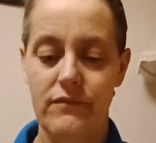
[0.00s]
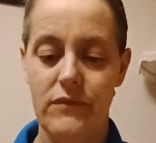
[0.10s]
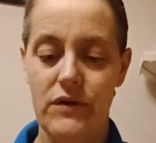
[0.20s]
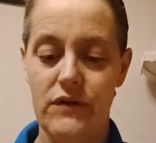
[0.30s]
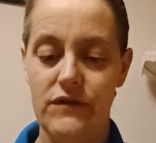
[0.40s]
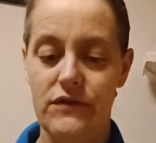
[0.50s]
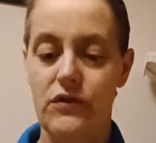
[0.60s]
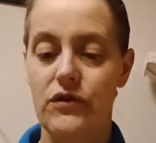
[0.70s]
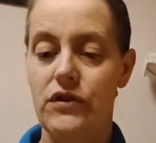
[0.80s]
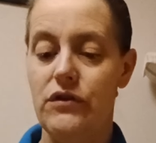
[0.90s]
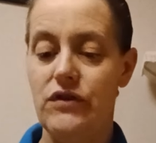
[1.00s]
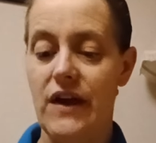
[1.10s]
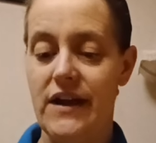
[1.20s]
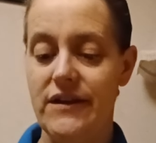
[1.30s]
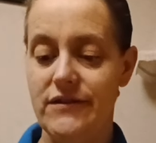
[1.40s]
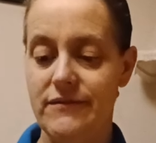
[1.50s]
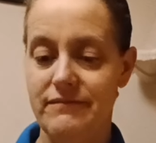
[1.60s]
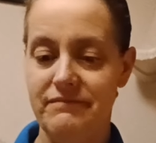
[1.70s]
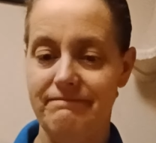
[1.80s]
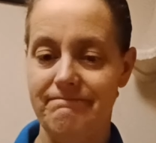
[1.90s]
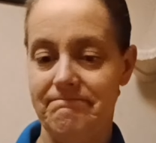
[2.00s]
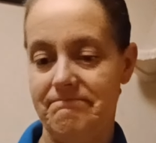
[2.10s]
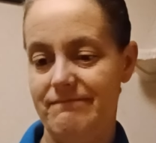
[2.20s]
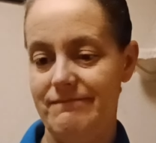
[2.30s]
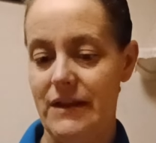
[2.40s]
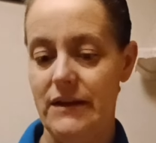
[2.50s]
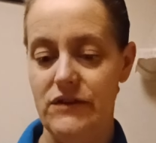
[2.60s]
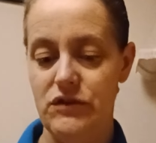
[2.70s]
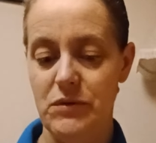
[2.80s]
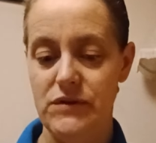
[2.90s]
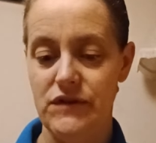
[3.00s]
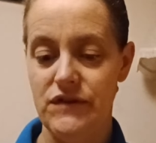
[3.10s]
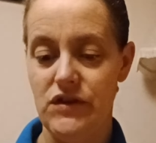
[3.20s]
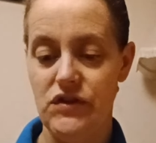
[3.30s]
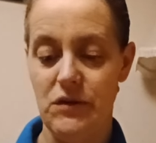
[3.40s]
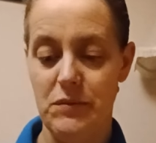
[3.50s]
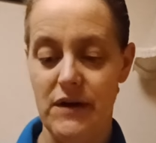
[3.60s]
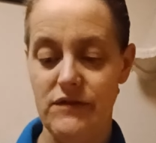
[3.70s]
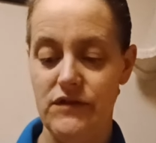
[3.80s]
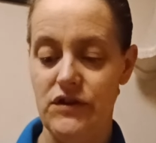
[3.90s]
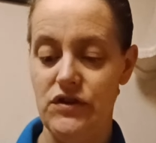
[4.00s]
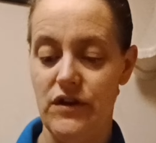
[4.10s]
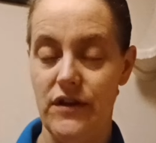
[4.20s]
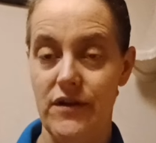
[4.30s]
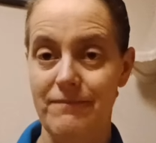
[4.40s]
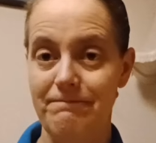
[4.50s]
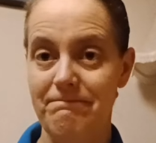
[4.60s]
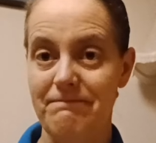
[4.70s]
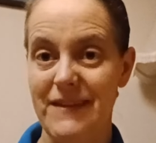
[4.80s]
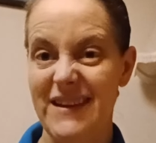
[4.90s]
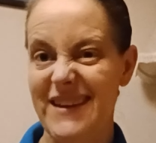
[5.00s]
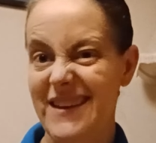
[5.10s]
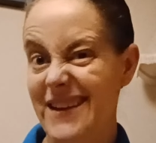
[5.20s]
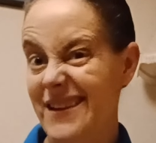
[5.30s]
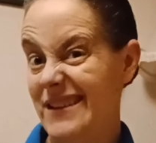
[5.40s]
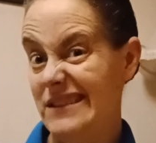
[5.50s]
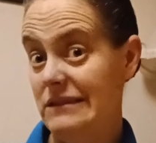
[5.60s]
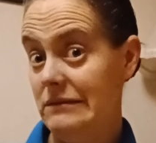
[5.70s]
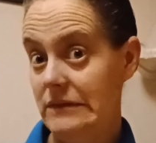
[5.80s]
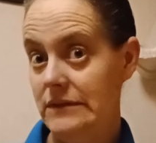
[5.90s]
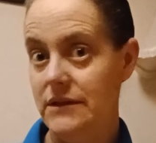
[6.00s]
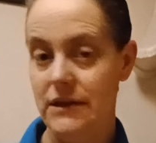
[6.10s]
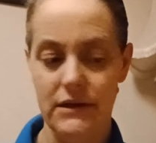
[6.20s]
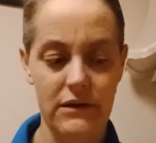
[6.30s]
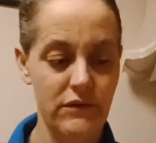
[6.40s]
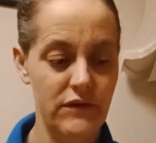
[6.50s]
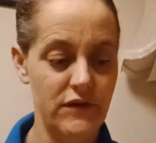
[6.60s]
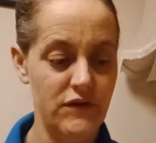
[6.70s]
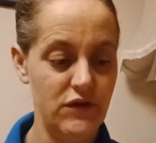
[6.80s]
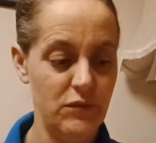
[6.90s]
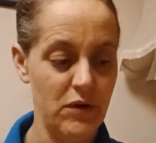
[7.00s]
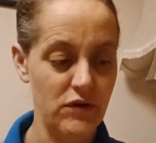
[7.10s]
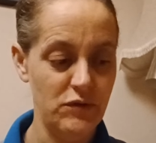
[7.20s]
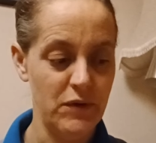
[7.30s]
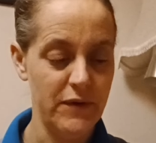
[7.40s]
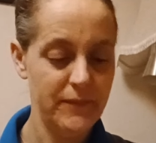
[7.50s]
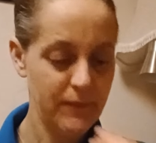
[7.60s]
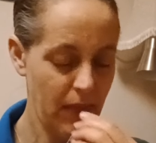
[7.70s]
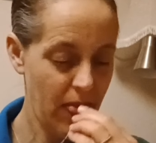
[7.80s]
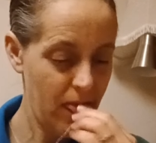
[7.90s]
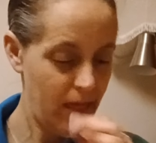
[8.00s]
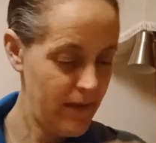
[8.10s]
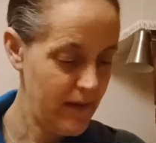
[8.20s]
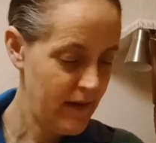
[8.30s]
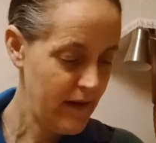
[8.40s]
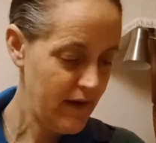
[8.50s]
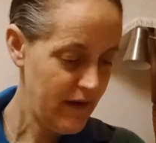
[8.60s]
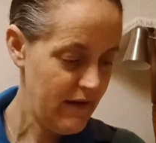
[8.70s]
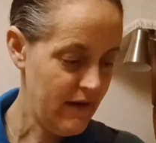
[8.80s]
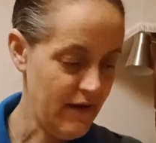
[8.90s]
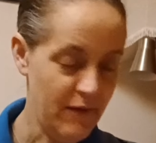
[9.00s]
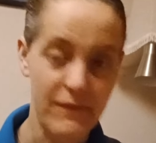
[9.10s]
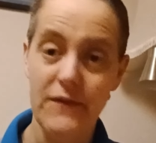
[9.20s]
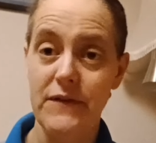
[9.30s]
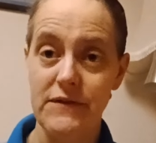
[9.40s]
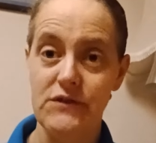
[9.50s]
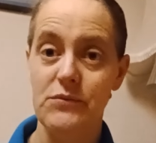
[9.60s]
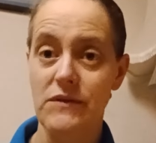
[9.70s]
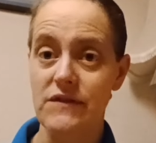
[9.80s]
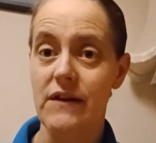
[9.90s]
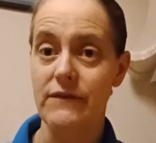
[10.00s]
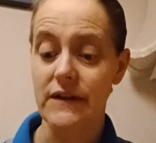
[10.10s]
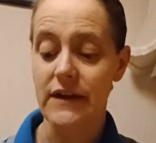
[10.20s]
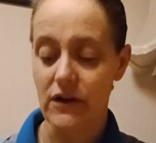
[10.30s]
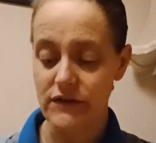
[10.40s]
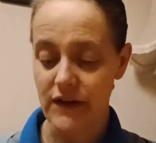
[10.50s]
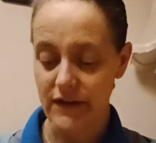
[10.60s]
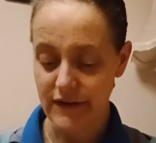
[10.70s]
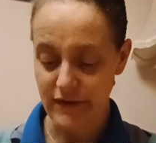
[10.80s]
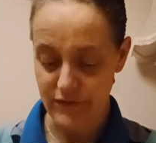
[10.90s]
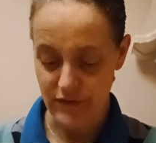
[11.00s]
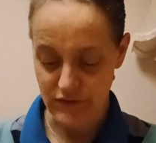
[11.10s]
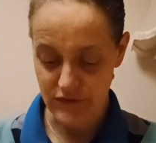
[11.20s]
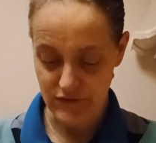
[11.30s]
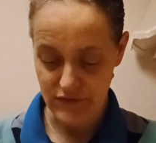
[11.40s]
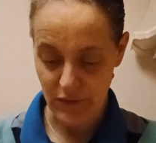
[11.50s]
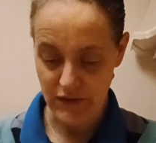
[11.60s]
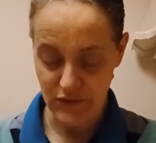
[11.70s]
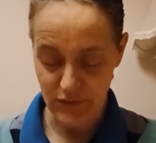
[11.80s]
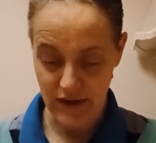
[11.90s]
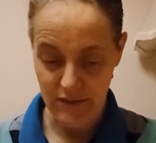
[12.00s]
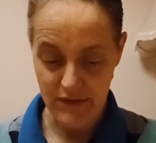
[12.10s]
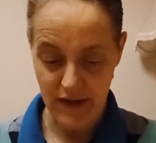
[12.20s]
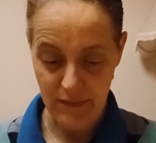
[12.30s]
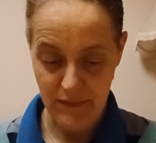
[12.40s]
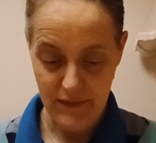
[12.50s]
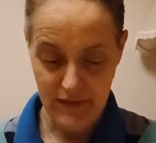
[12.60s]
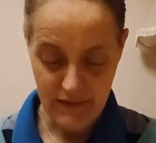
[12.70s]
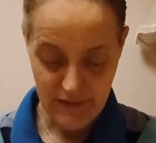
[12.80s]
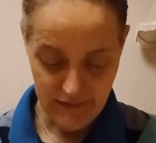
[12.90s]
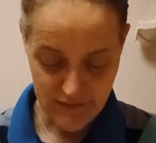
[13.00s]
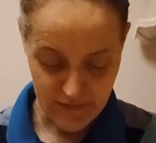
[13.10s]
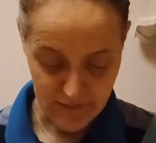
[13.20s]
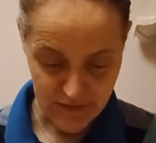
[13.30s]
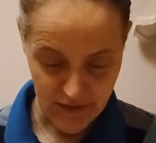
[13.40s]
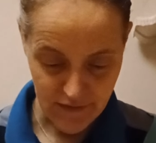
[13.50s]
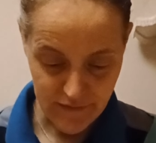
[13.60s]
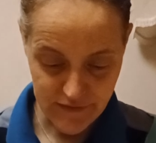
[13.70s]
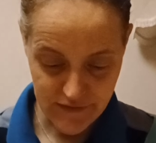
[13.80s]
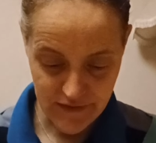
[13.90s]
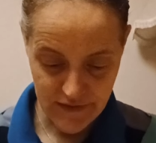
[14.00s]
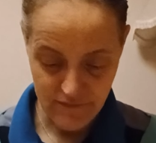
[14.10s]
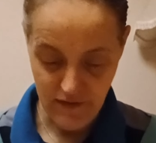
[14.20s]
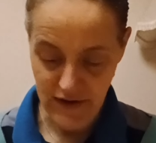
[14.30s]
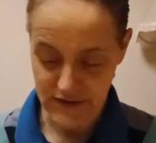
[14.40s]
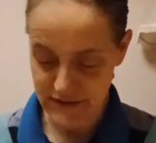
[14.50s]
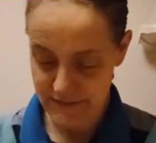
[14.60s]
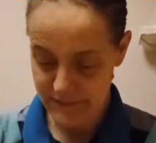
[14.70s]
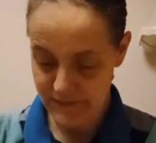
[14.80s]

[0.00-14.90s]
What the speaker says: because on a huge Hayde, unless you're butting stitches up against each other, I don't really think it notices too much, but the vintage ones definitely are slightly different, so I do keep them to themselves. Right,